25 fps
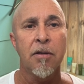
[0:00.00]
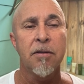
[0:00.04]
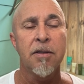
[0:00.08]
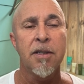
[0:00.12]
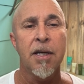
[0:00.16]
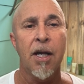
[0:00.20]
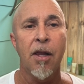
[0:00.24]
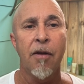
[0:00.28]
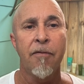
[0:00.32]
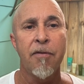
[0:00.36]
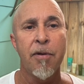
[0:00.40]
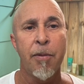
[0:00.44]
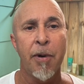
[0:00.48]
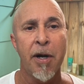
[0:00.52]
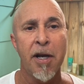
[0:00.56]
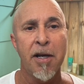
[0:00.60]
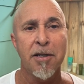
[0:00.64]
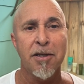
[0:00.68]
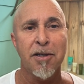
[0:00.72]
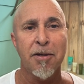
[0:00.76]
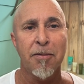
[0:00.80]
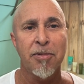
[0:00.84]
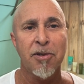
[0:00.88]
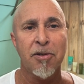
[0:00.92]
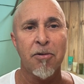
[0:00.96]
Tell everybody to
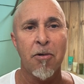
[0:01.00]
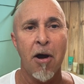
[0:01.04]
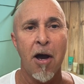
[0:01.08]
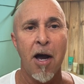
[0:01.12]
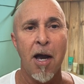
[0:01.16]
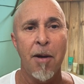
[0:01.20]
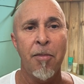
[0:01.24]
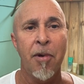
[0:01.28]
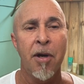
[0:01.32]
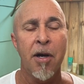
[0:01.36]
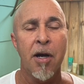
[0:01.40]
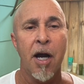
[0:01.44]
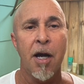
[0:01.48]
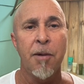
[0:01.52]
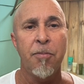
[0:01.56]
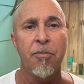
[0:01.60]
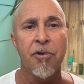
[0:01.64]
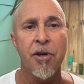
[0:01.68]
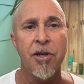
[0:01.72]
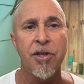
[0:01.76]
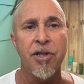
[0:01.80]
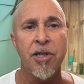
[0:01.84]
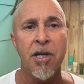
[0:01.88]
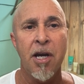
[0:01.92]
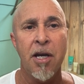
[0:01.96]
subscribe. I
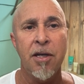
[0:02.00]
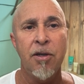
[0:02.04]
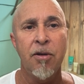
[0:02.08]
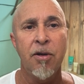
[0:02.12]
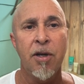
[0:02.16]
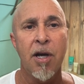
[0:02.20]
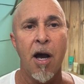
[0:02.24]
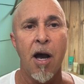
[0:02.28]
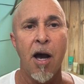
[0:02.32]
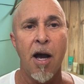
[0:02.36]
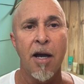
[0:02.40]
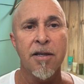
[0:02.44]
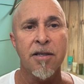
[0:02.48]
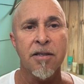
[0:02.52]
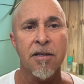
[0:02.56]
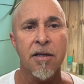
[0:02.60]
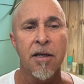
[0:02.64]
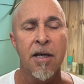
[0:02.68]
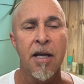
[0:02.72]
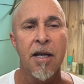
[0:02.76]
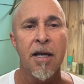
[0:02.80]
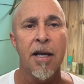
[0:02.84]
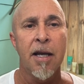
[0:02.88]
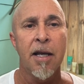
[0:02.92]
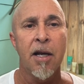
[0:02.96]
appreciate you guys,
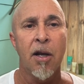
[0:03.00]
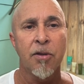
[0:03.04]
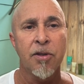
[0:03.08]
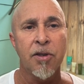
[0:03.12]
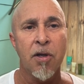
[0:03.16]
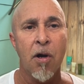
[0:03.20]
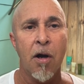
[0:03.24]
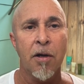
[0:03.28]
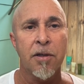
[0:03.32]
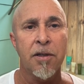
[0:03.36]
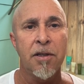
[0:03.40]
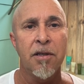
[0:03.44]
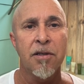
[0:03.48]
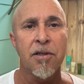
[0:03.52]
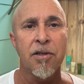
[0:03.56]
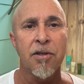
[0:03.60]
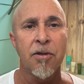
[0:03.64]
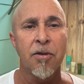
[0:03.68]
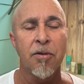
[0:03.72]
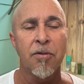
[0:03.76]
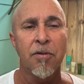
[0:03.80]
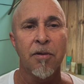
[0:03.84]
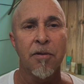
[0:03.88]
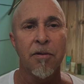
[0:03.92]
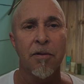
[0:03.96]
and I'll talk to you
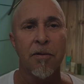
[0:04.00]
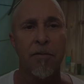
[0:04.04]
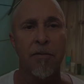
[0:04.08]
soon.